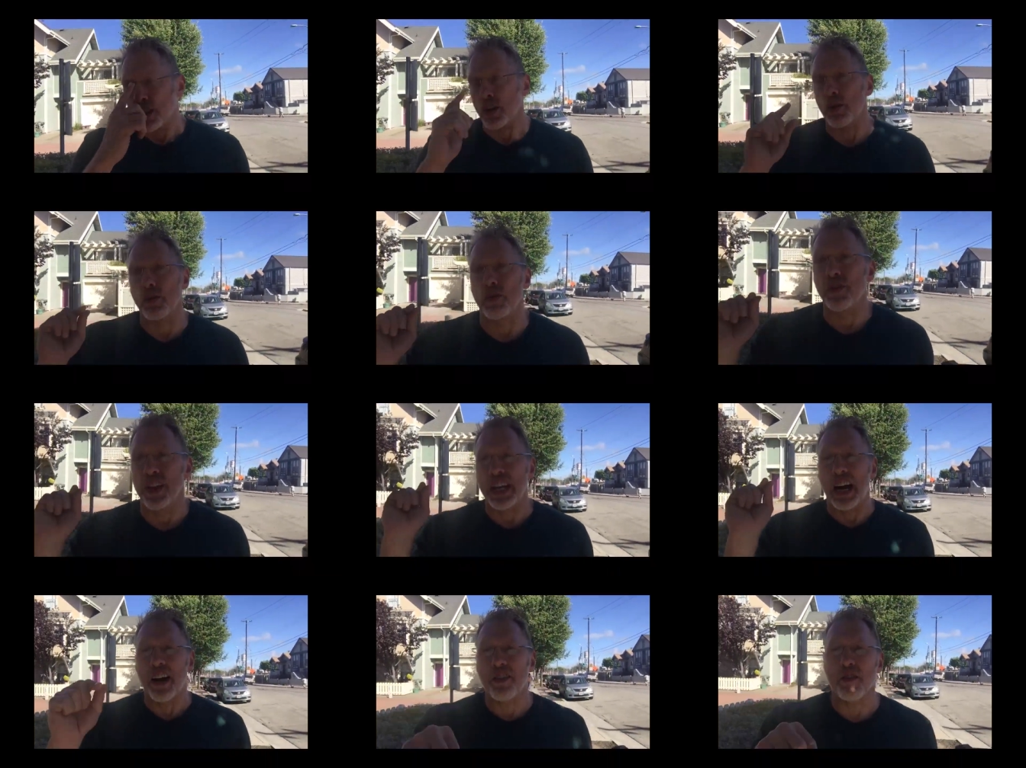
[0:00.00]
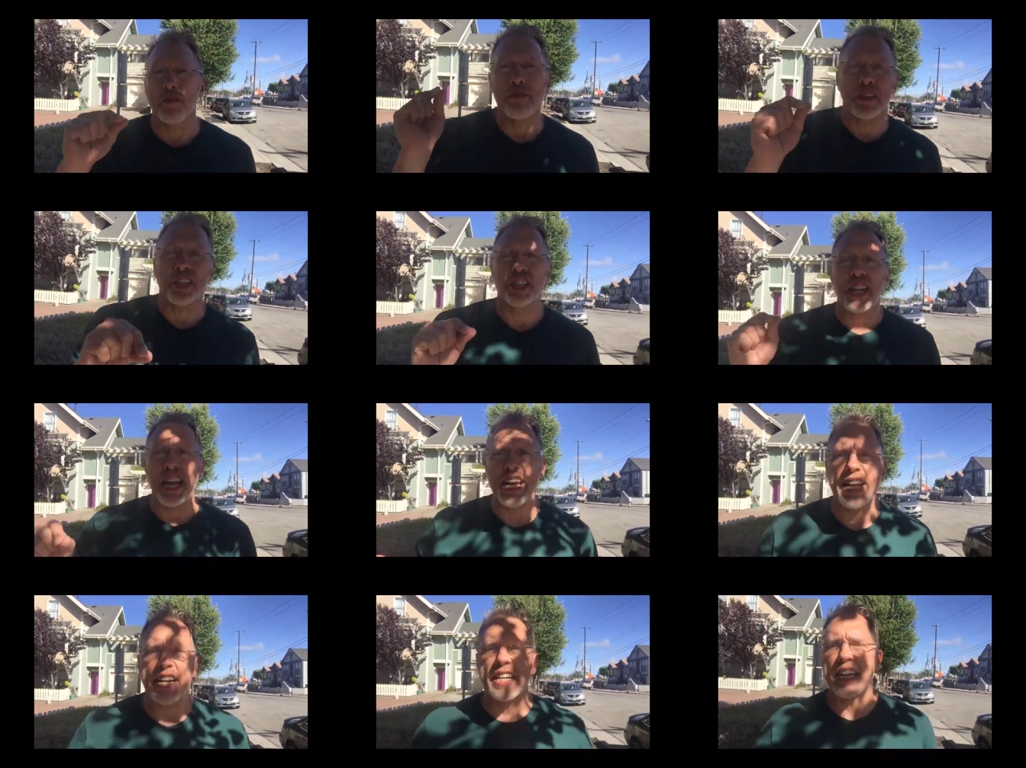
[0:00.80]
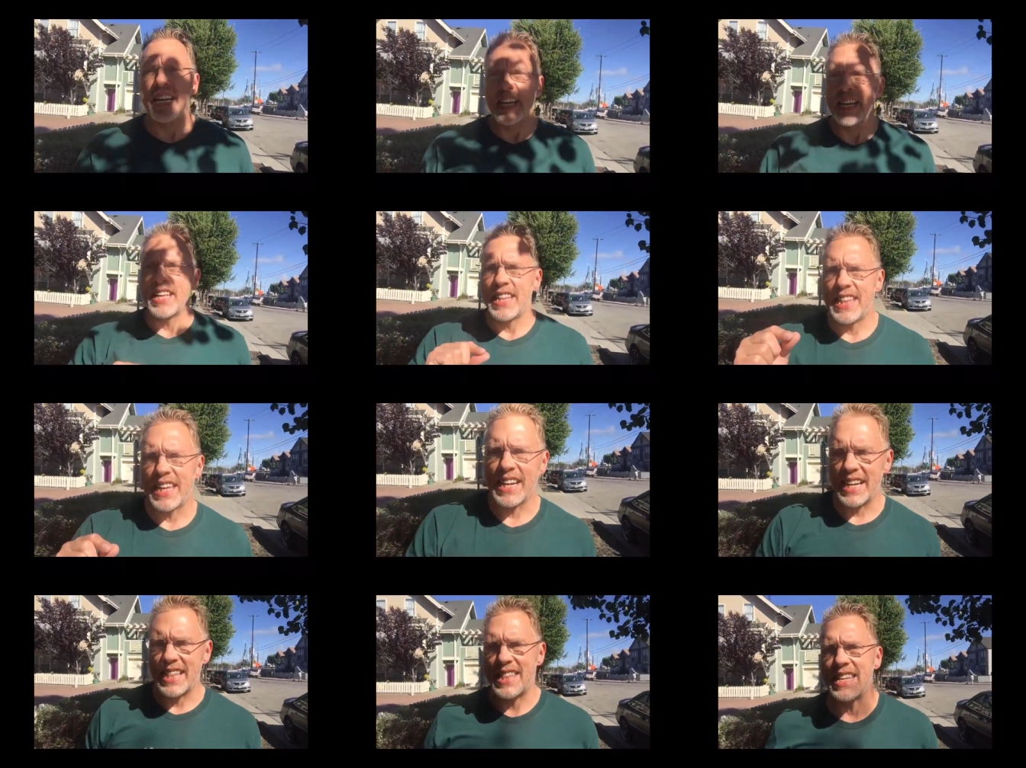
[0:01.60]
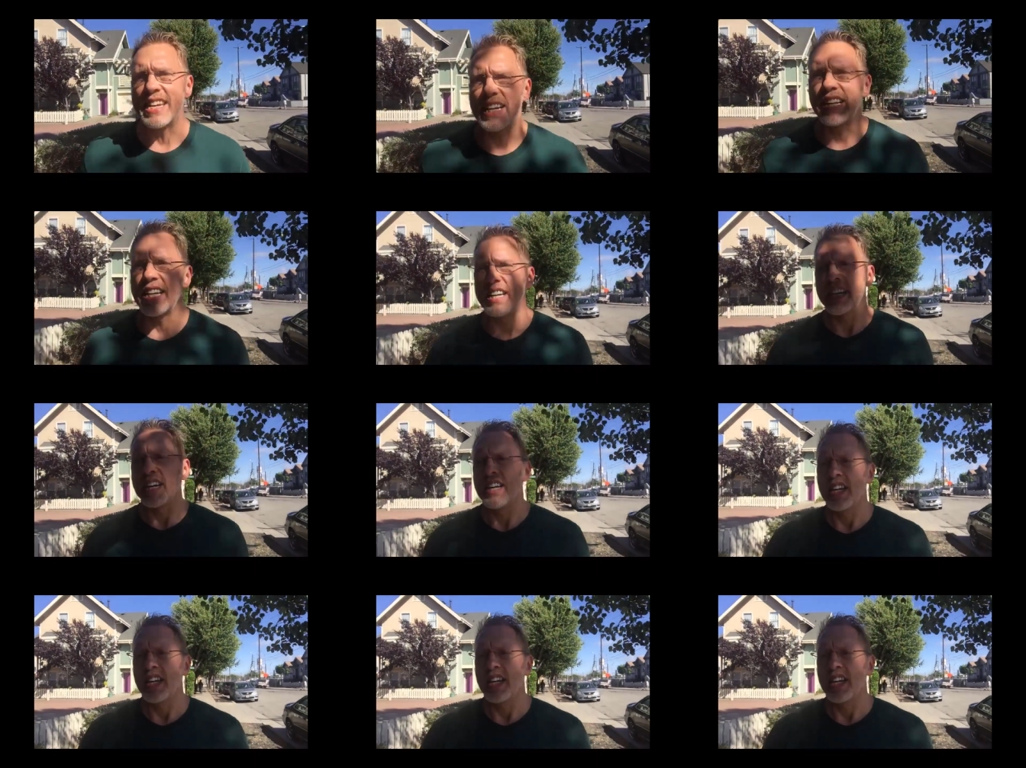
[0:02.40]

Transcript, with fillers: So the other mistake that I think